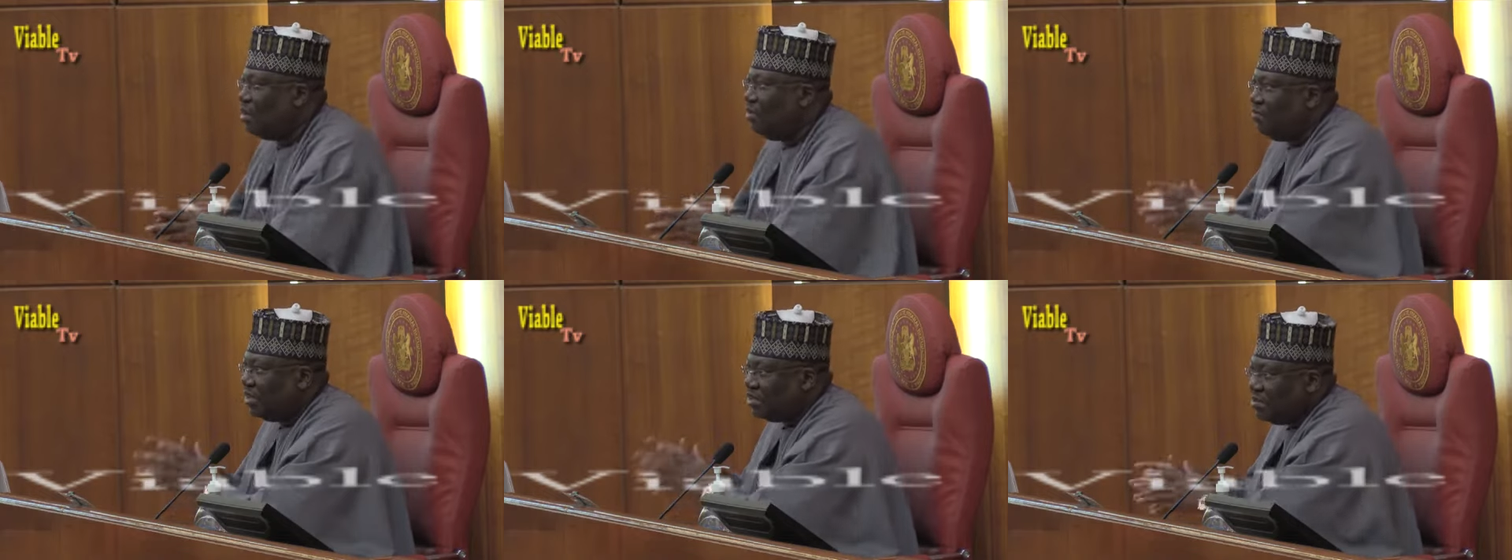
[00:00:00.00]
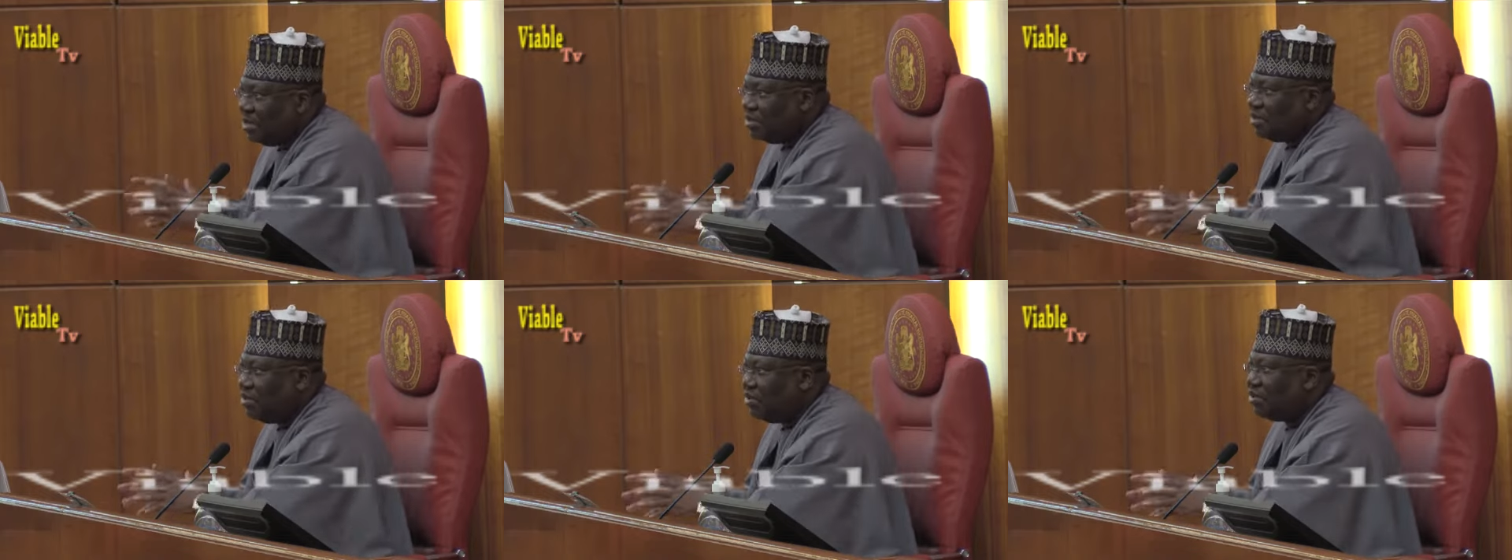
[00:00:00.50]

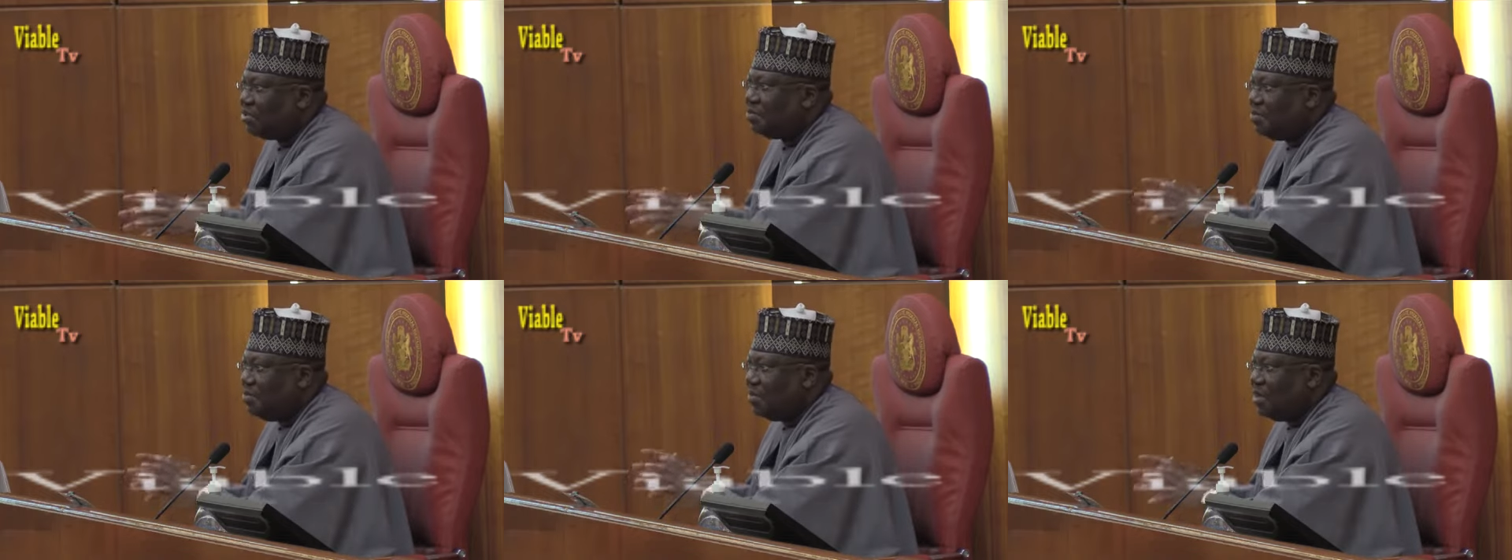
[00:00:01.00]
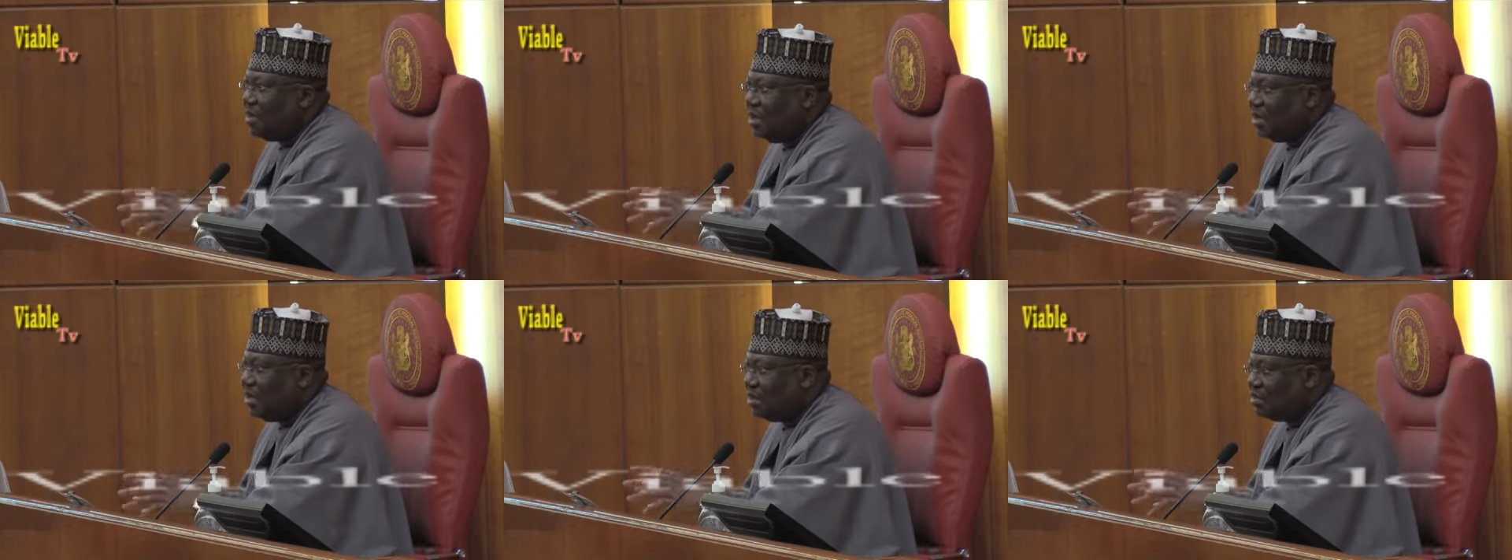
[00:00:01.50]
investments in those
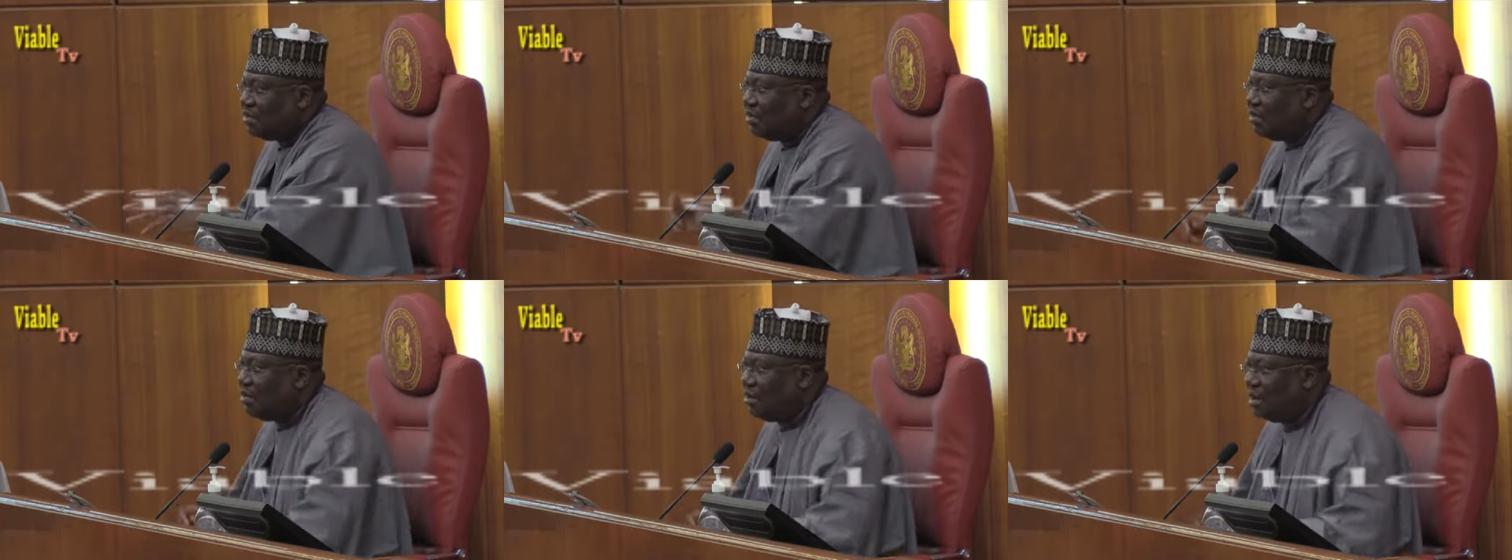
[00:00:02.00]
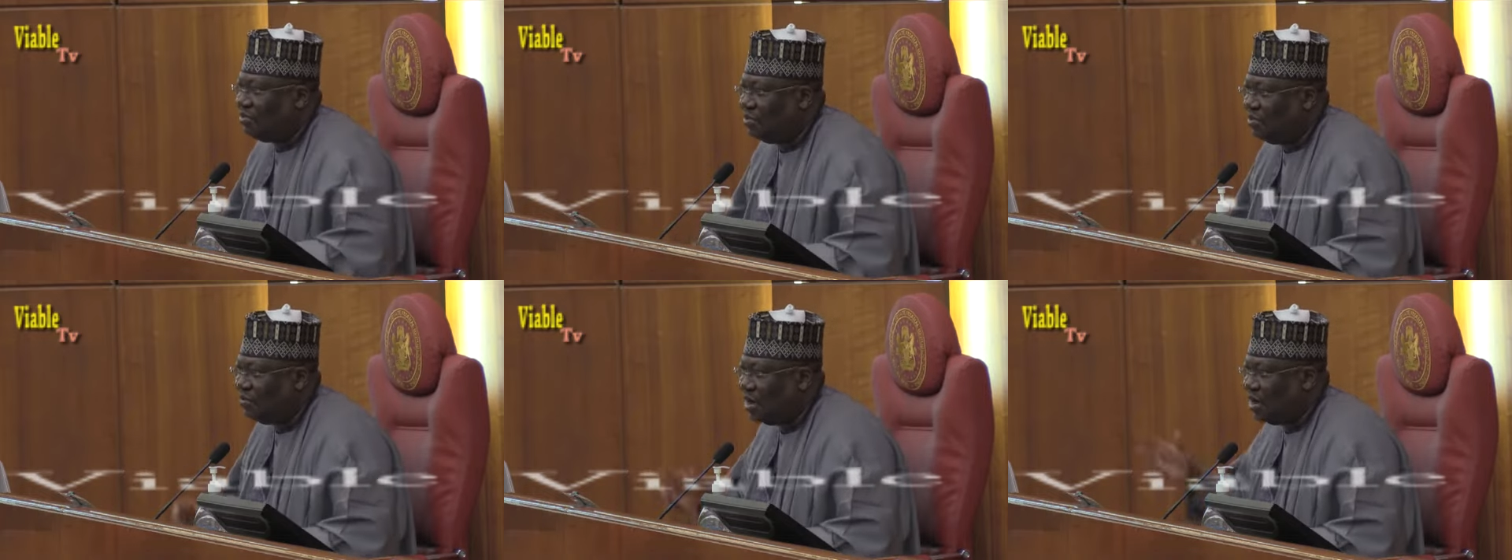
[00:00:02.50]
areas that
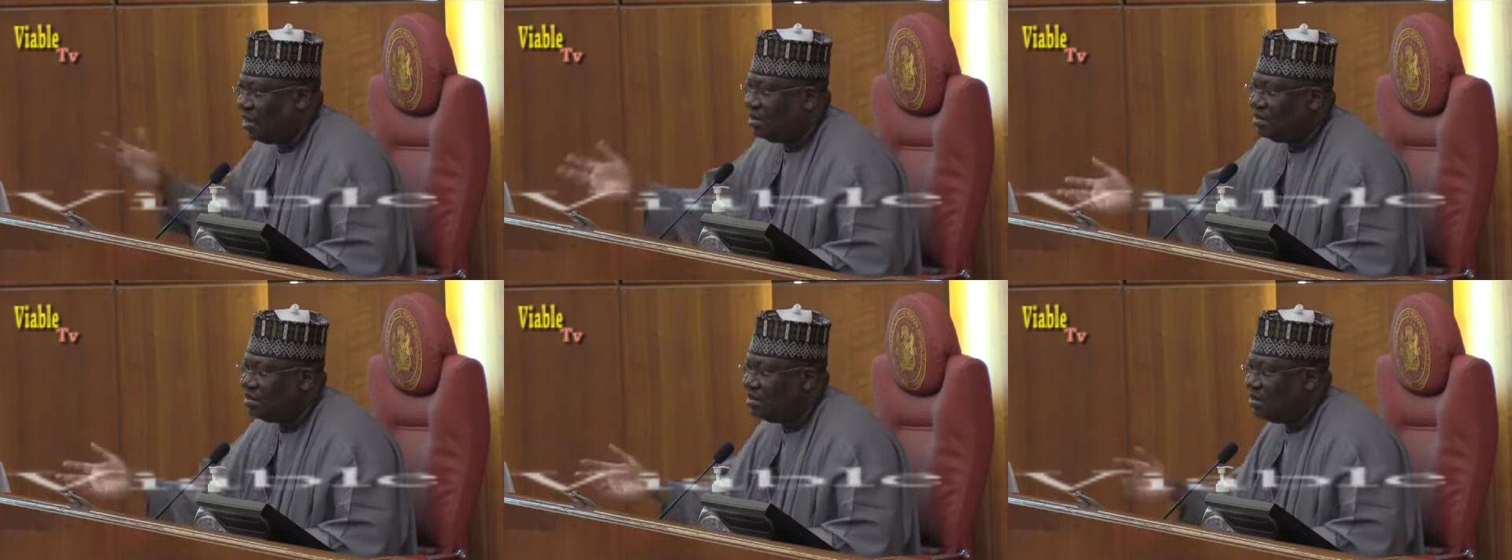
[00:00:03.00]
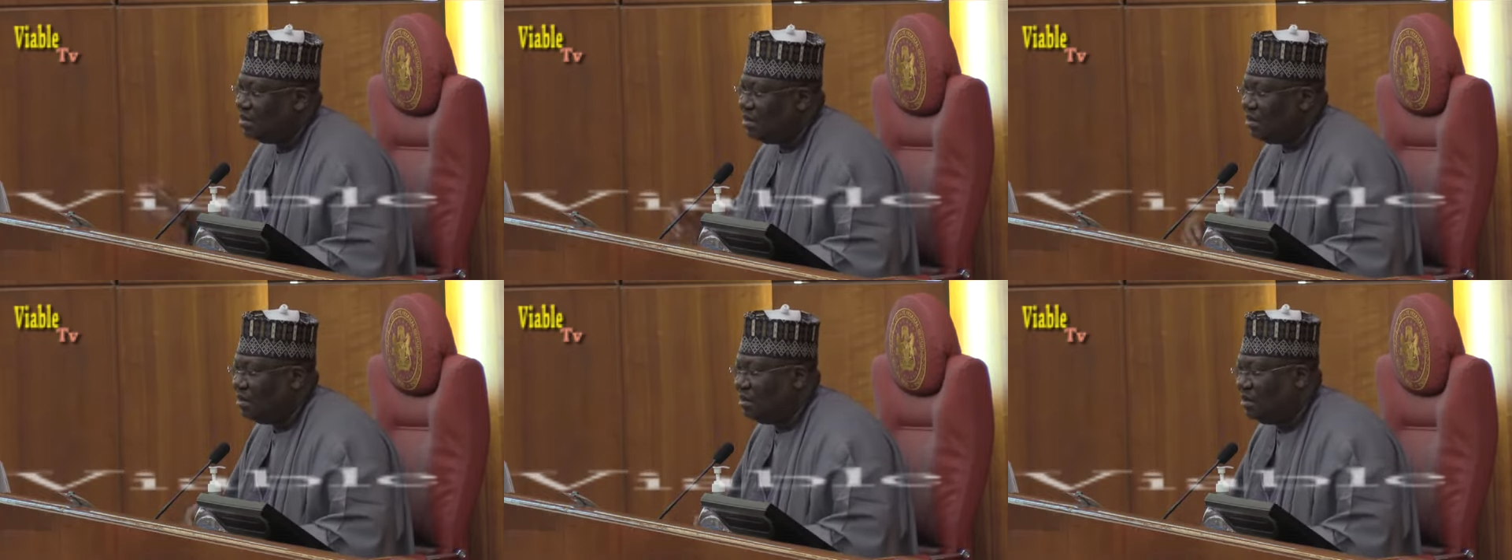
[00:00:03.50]
we find
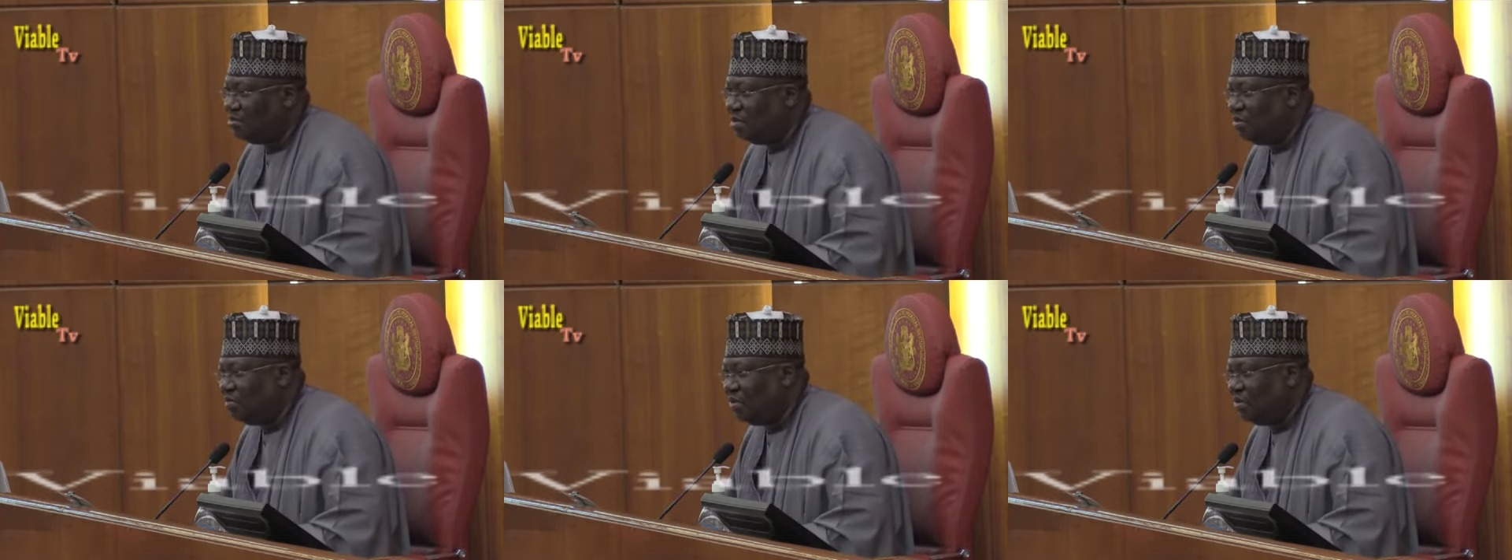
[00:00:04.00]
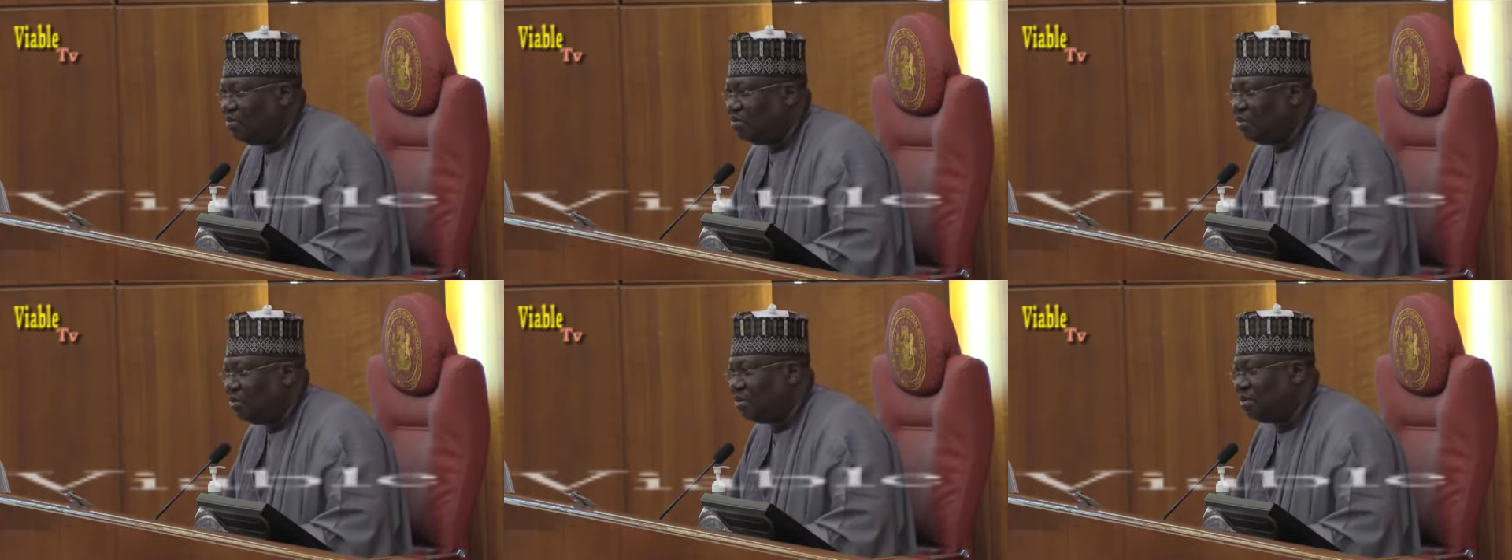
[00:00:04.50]
in some of the
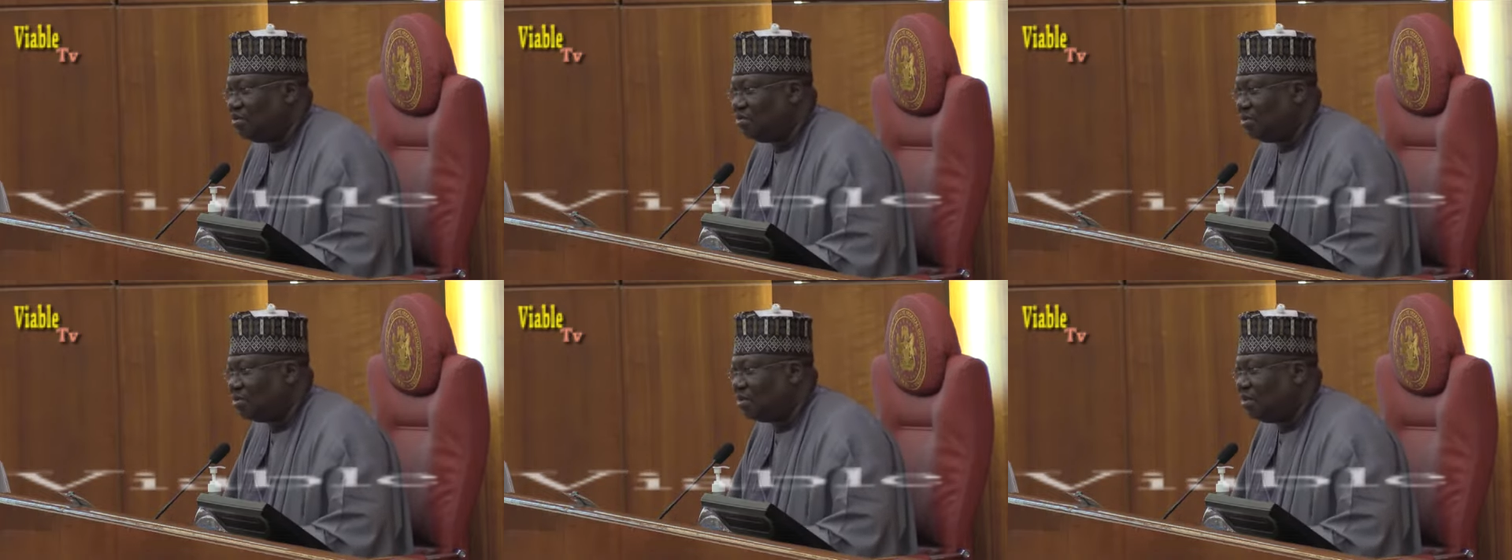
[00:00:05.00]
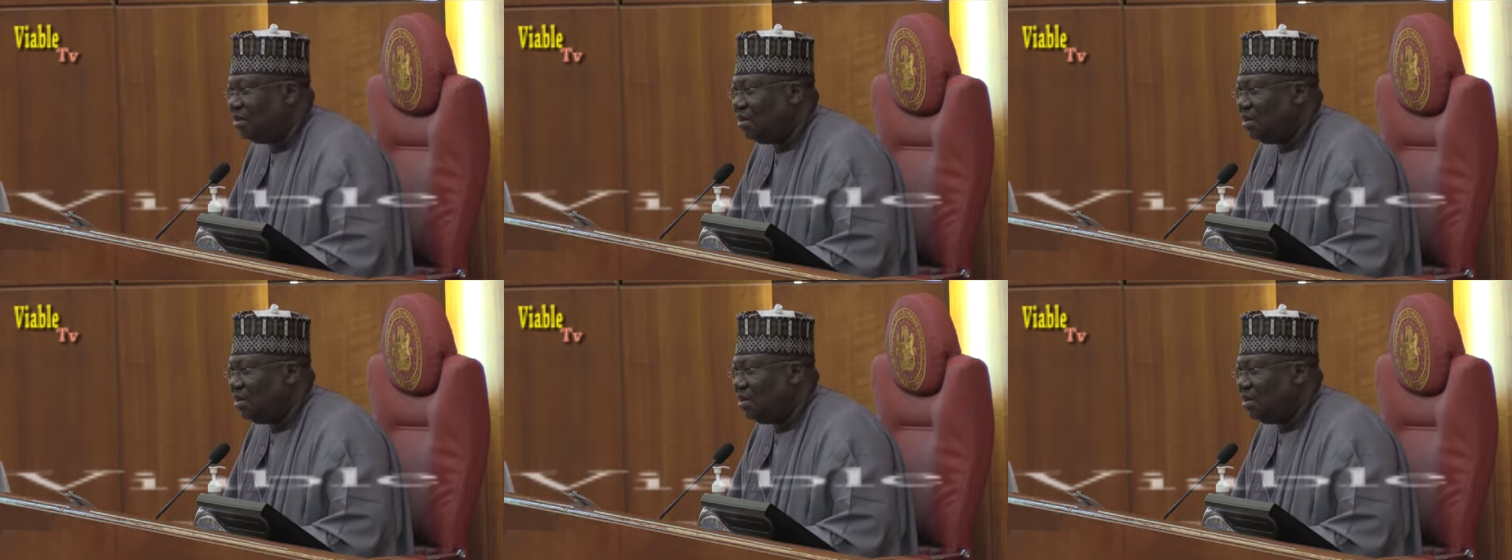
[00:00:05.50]
geopolitical zones.